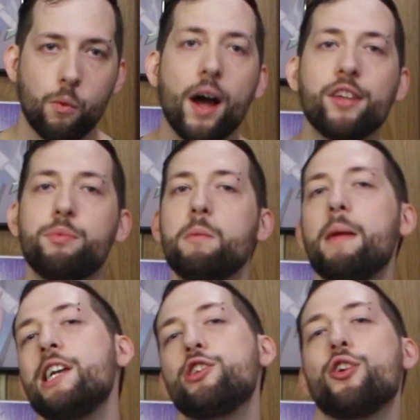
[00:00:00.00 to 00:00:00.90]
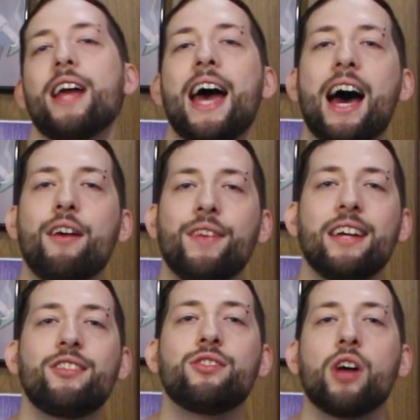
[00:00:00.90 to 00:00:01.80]
Weisman made sure to have
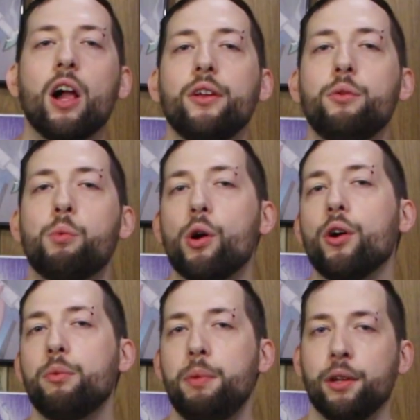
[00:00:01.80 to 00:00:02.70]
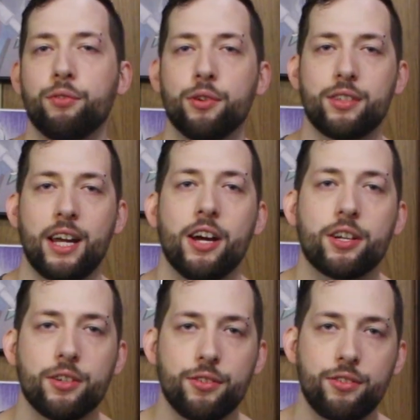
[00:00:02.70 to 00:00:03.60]
a solid world built for his
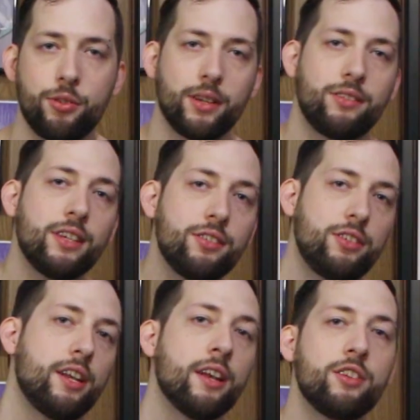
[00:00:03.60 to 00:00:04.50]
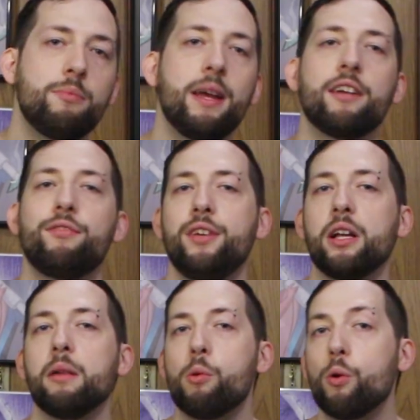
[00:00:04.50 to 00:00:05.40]
characters to exist in, to make it
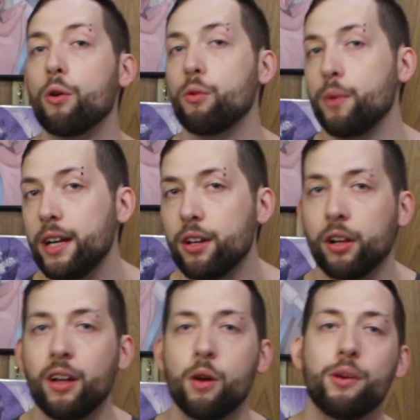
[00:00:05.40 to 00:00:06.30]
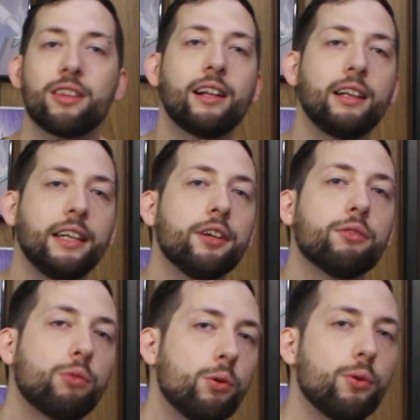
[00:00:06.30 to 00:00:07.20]
feel more real, with clear
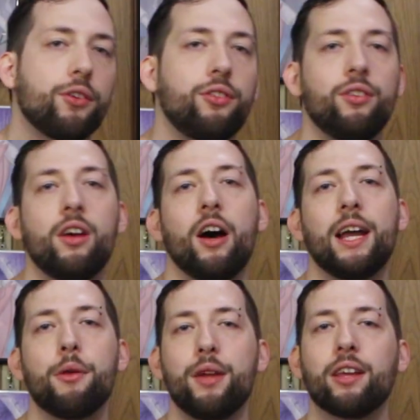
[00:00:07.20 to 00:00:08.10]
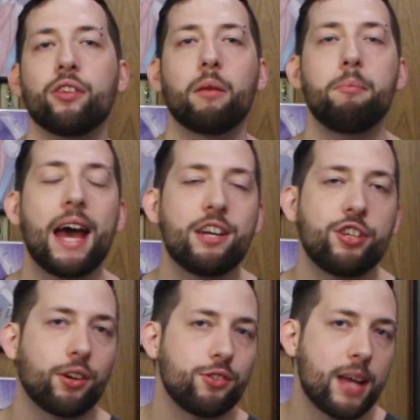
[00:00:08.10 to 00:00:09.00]
rules on how things like
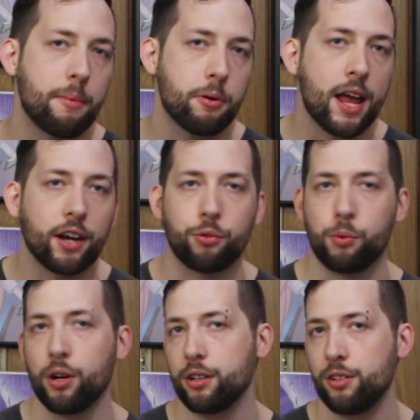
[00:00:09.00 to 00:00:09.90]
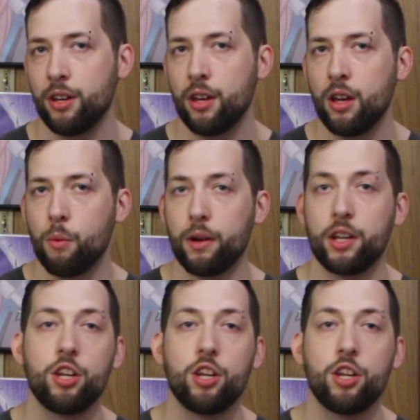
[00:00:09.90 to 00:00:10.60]
magic or cybernetics worked. When a